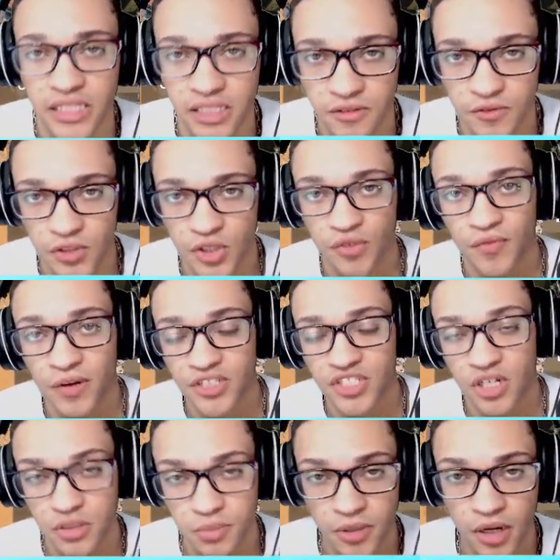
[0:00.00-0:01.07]
this video and found this
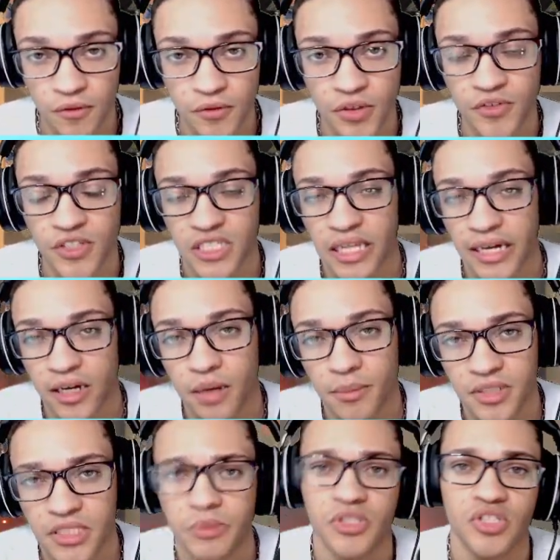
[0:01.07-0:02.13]
content to be helpful, don't forget to like,
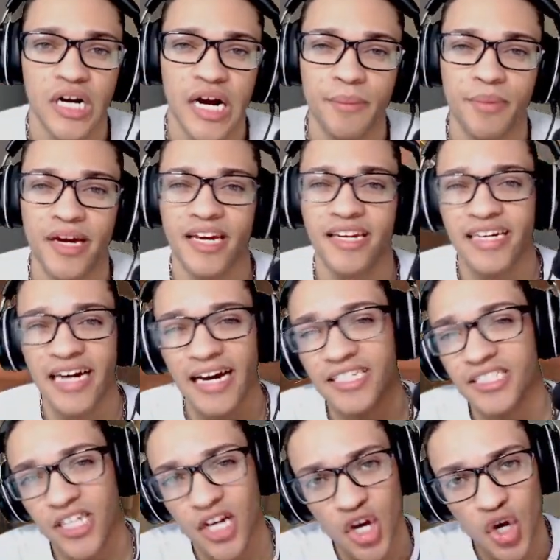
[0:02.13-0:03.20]
comment, subscribe. And
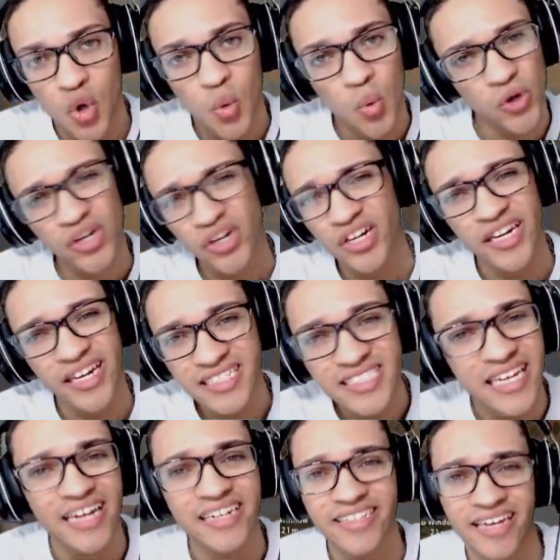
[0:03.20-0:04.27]
guys, we're gonna hit
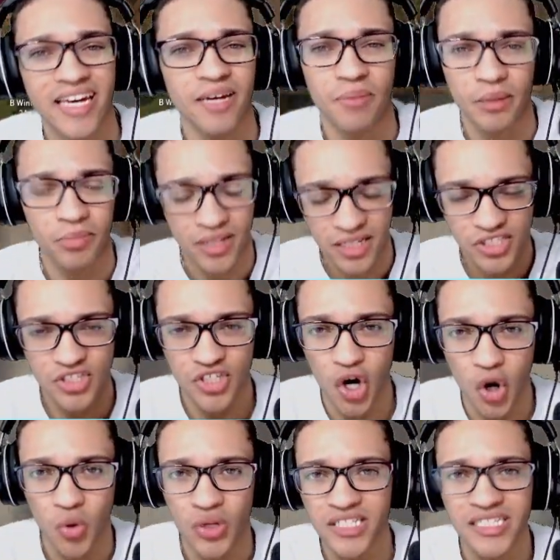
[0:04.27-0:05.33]
10K, baby. Let's go.
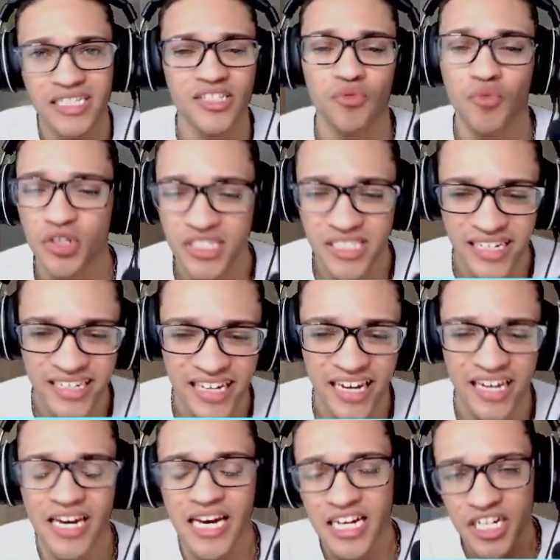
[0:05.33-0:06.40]
Let's hit the road to
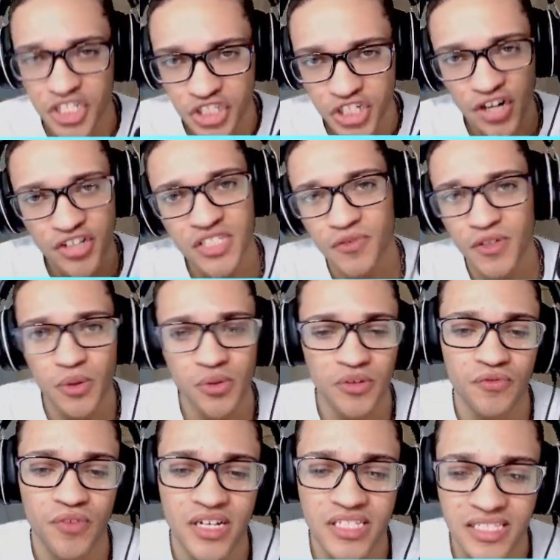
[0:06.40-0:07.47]
10K. Share this video with your
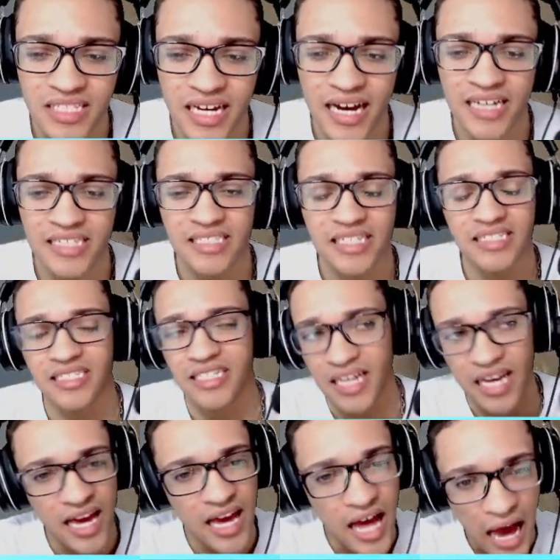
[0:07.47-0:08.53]
friends, guys. Listen,
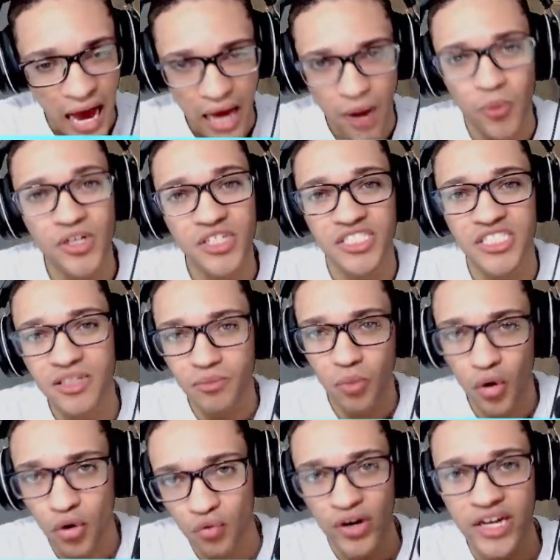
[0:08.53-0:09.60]
I want to see
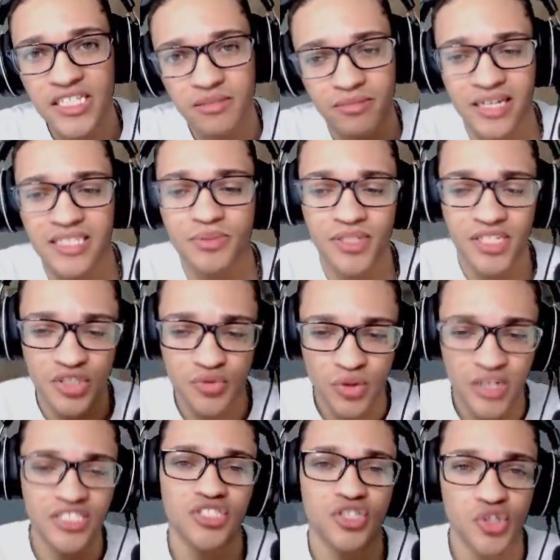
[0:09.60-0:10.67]
more Raze mains because
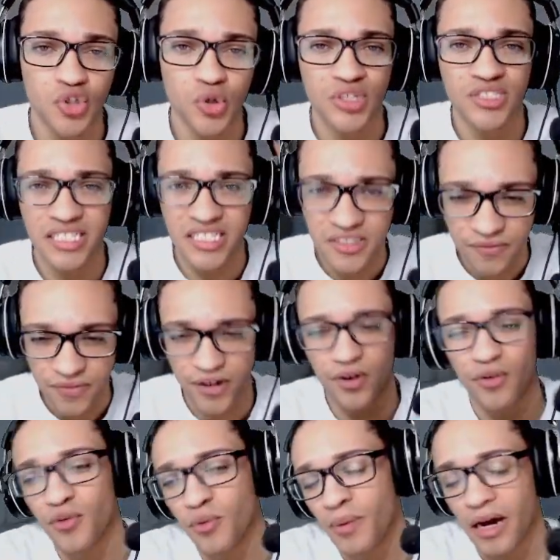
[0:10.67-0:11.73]
Raze is a duelist that is very
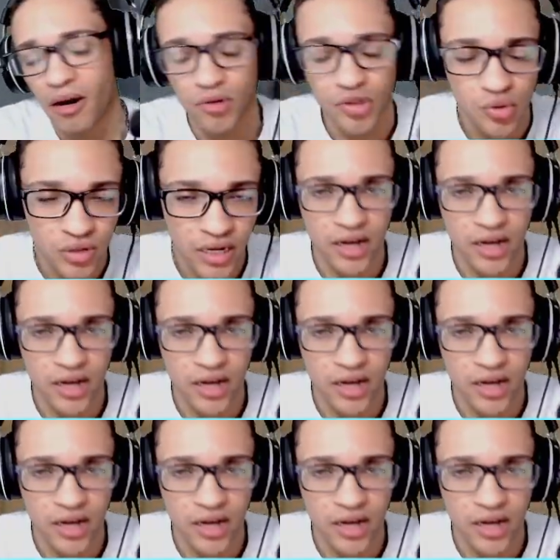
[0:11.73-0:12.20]
overpowered. Do not